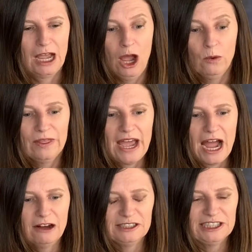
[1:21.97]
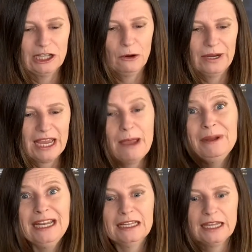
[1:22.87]
Without slowing,
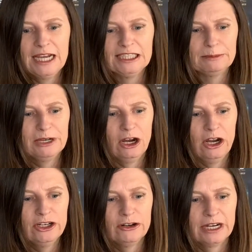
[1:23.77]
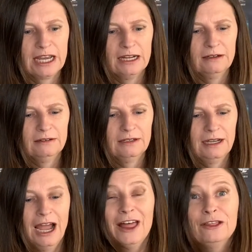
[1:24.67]
Ebony glanced behind her again.
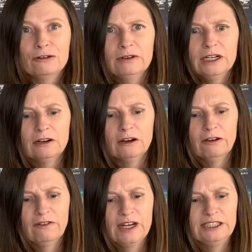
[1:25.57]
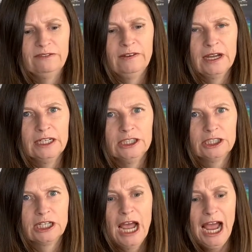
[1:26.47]
The grin on her face
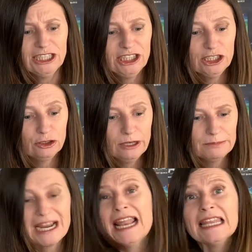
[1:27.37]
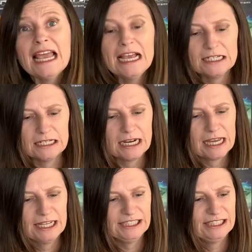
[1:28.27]
vanished as she tripped and landed
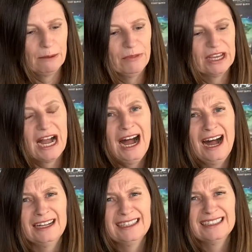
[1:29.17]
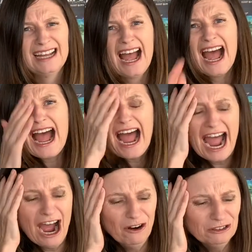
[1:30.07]
against something hard.
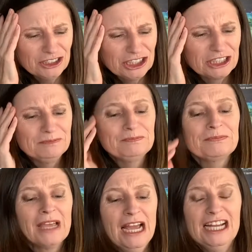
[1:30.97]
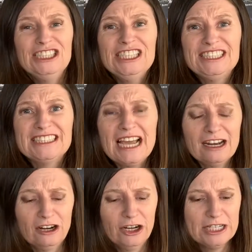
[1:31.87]
Ouch! She stared
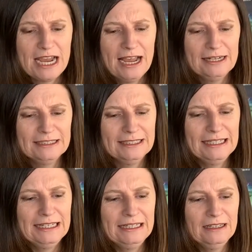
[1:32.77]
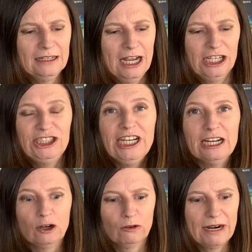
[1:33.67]
at her tanned knee. She
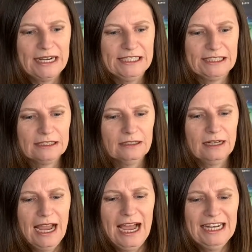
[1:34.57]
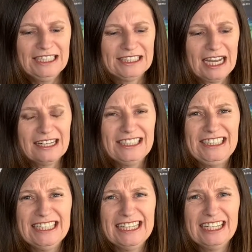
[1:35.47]
had grazed it, and it started
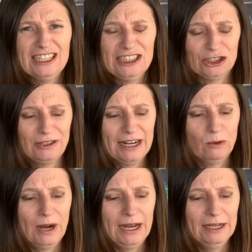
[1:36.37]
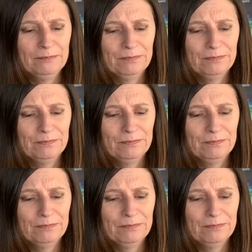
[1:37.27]
stinging straight away.